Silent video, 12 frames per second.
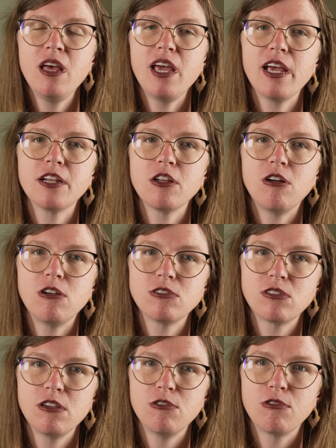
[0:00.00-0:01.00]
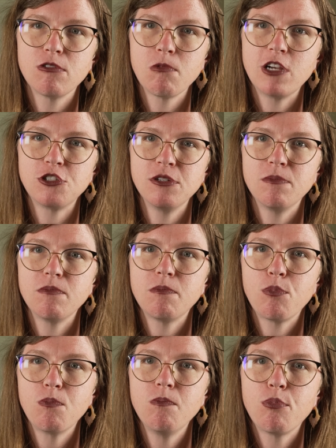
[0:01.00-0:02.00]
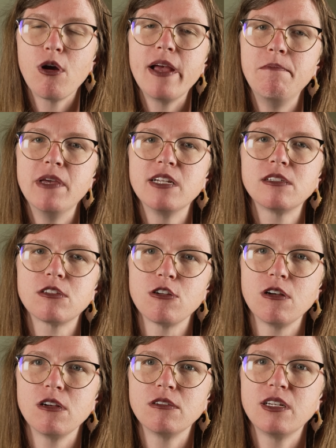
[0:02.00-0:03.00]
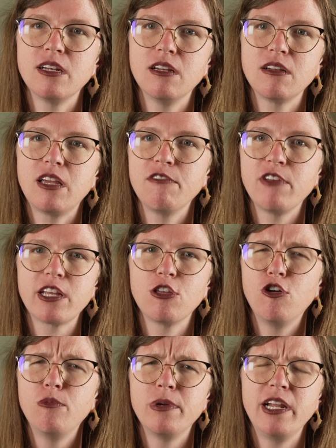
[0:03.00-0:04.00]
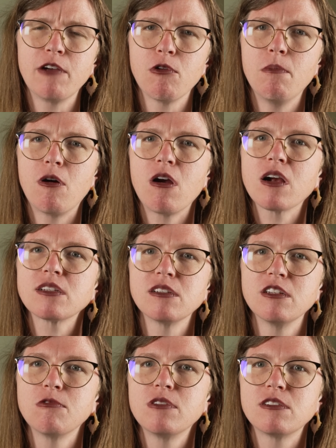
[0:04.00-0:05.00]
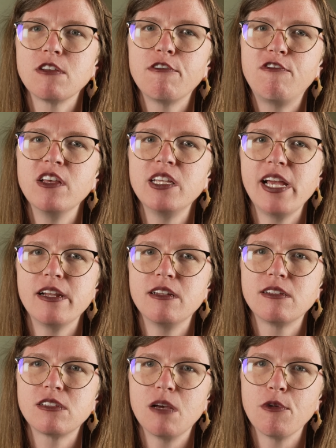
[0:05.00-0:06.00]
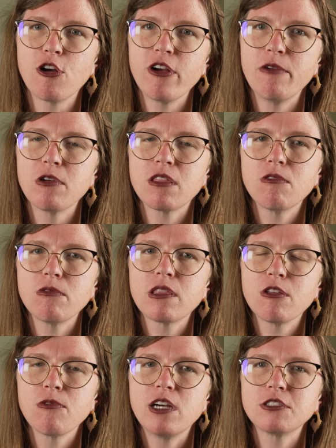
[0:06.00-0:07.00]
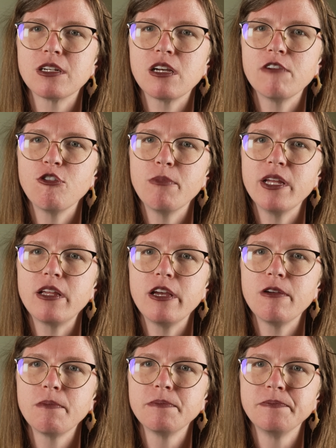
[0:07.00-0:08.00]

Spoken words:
and also the Russian prime minister gave the opening remarks, and it was affiliated to some degree with the Russian government, yeah.